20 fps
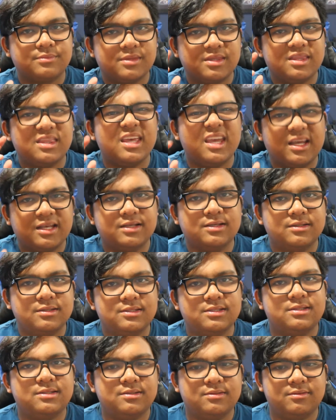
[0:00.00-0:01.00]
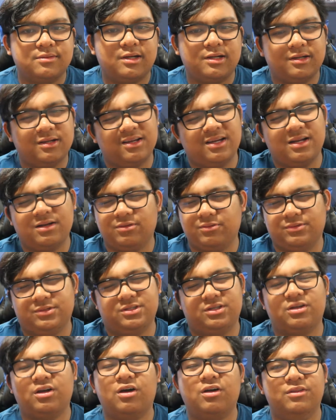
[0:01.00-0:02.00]
things. I don't know what to
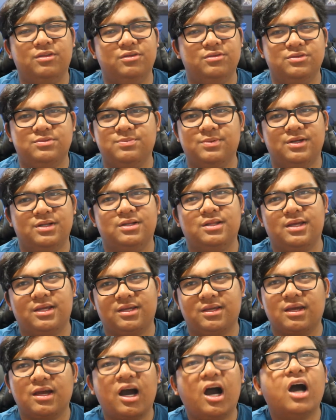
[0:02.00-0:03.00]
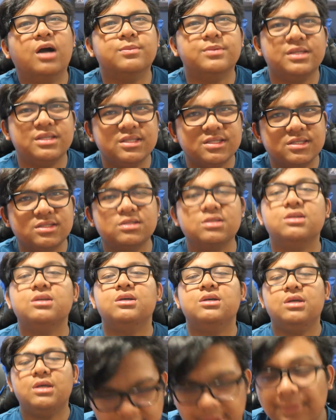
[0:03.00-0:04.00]
call those, but like hobbies.
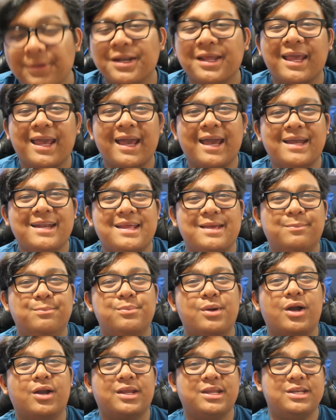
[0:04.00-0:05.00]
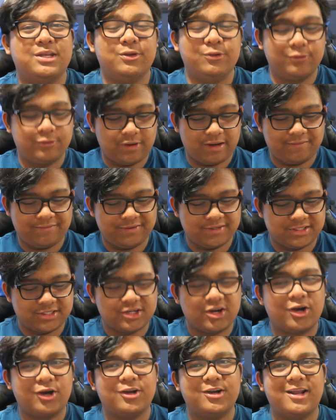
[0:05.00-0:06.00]
I went ahead and bought a new graphics
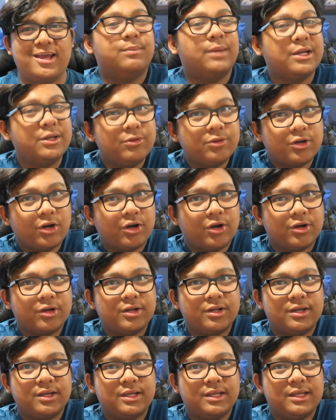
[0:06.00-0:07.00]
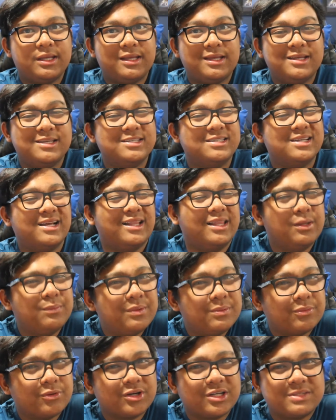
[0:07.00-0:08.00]
card. My new card is a little
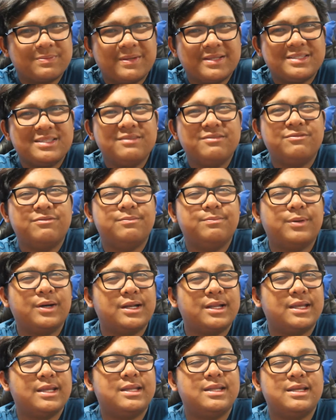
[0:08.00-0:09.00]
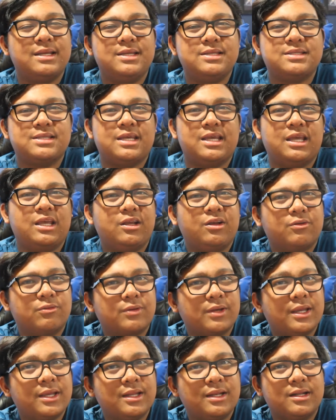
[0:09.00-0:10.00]
bit more expensive, but it is a
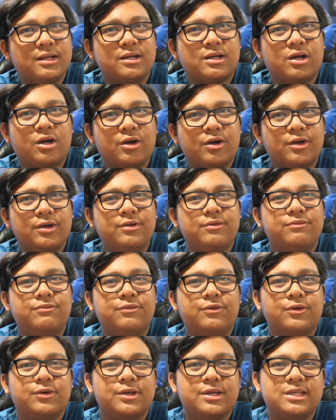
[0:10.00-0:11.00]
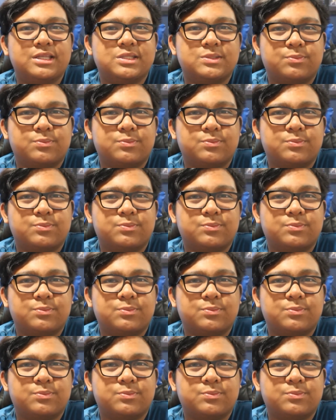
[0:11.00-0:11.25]
great card for its